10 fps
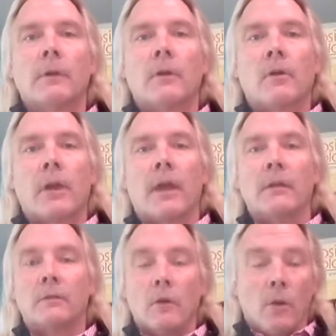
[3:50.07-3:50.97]
Okay,
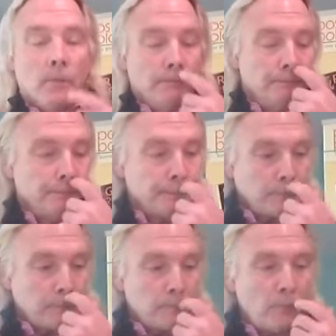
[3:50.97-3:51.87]
so
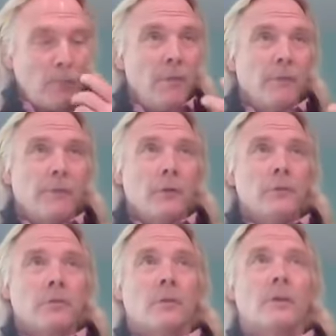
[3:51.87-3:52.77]
the
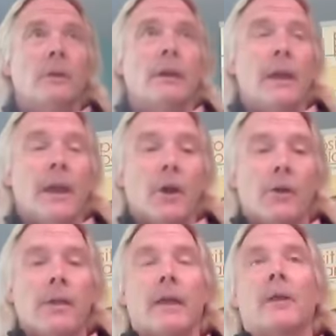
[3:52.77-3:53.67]
first
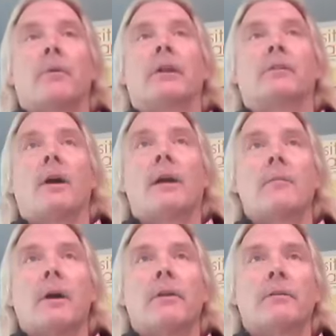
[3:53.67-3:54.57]
area that I want to talk
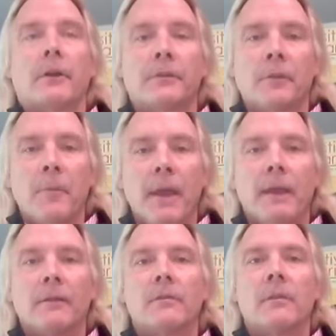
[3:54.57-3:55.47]
about is our
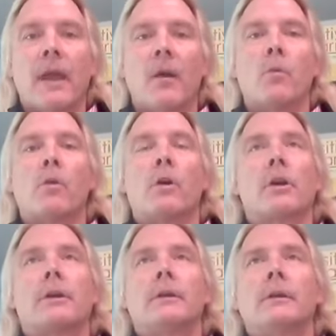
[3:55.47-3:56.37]
demands at
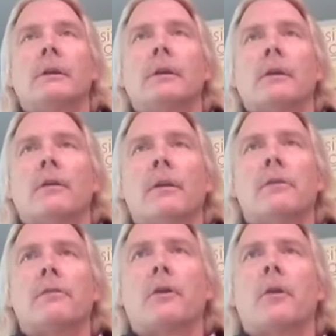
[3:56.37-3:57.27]
work.
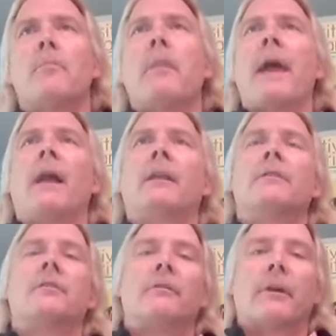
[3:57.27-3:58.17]
Is there a
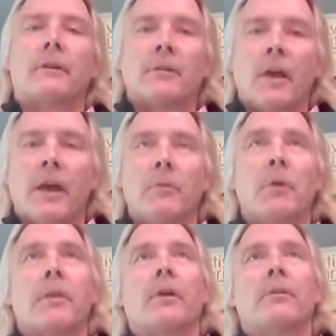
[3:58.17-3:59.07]
balance of our time
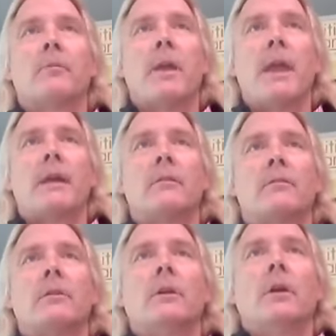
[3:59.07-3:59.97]
with our demands?